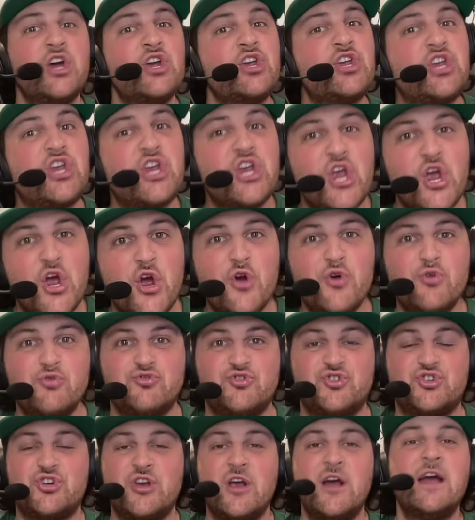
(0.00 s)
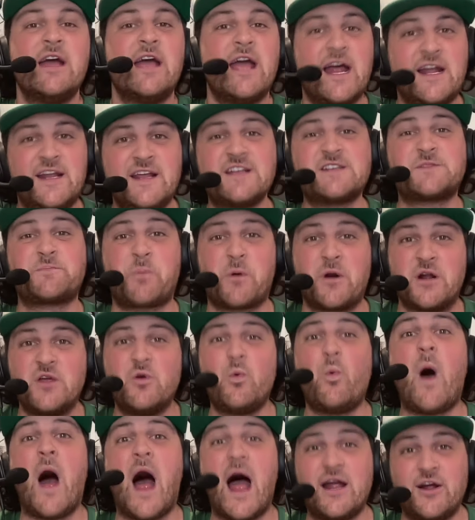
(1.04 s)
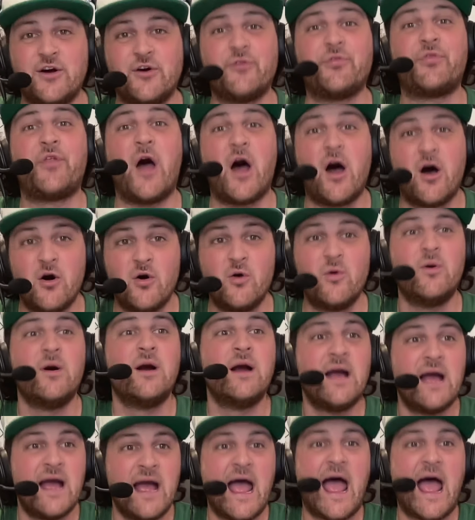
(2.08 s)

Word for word: Huge. It is pretty wild, though,